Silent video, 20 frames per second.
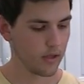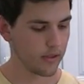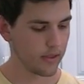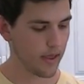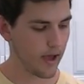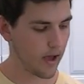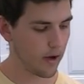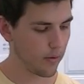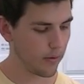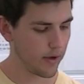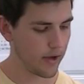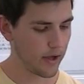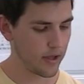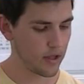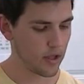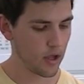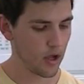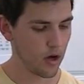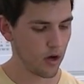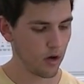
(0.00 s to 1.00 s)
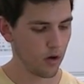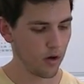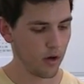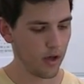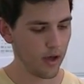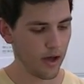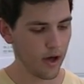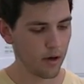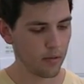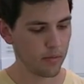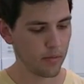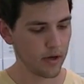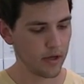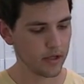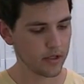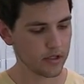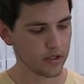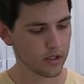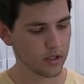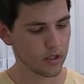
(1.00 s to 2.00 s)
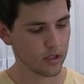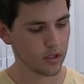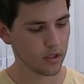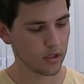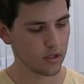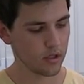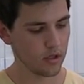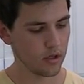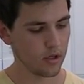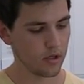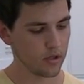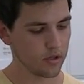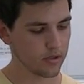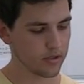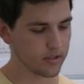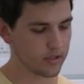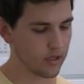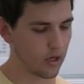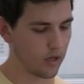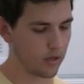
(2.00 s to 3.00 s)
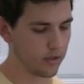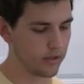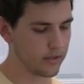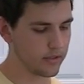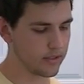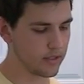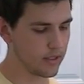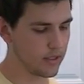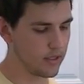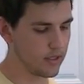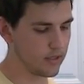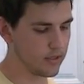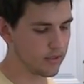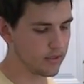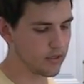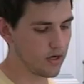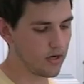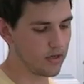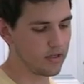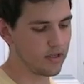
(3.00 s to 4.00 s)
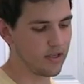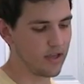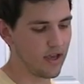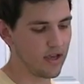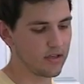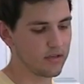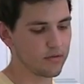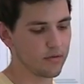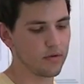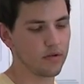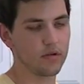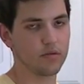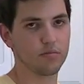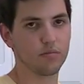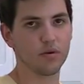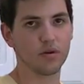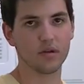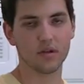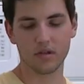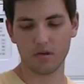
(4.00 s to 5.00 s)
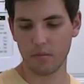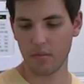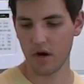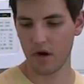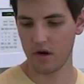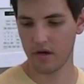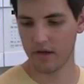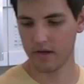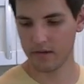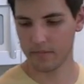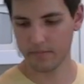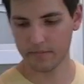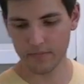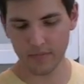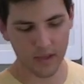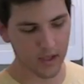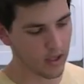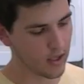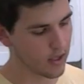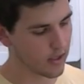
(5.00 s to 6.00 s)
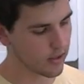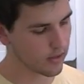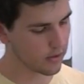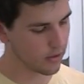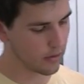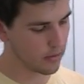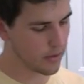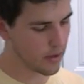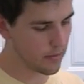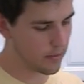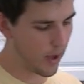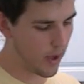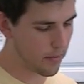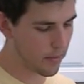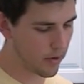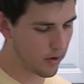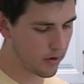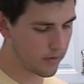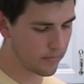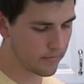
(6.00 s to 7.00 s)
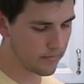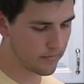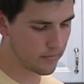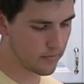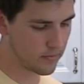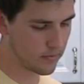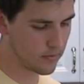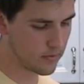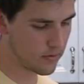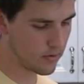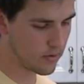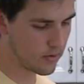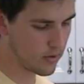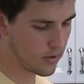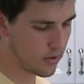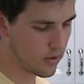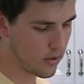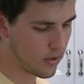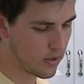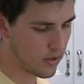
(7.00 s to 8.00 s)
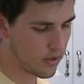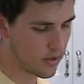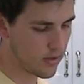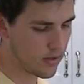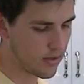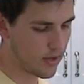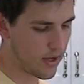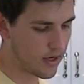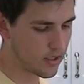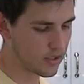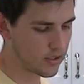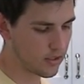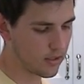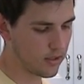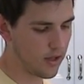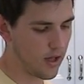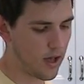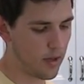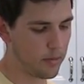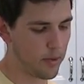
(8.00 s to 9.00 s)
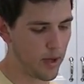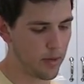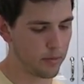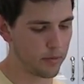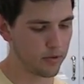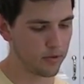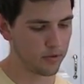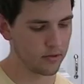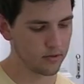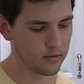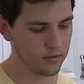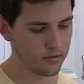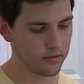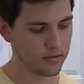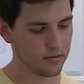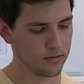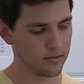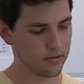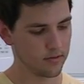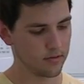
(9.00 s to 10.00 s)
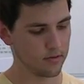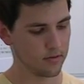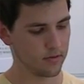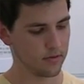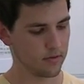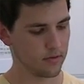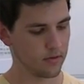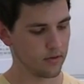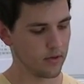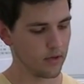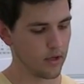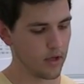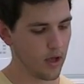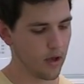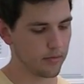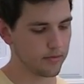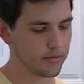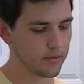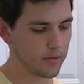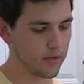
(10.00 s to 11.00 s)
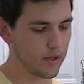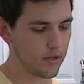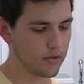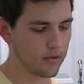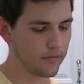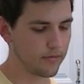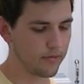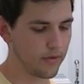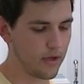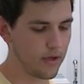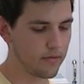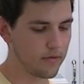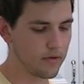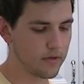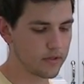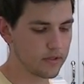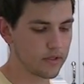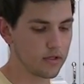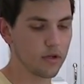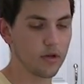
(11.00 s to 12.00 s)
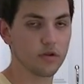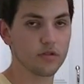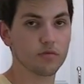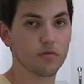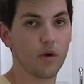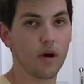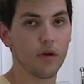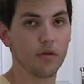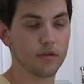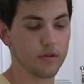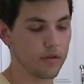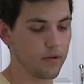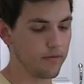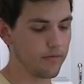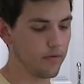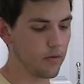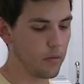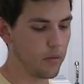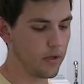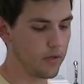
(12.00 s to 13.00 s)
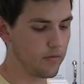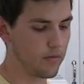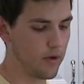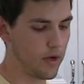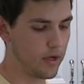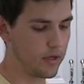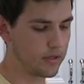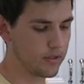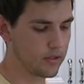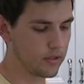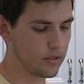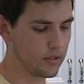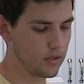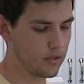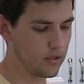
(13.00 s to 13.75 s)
That way I know how much salt is in it. It's hard to guess when you put it in the marinade. A little bit of pepper, actually a lot of pepper, helps bring out the flavors and it goes well with the forbidden rice.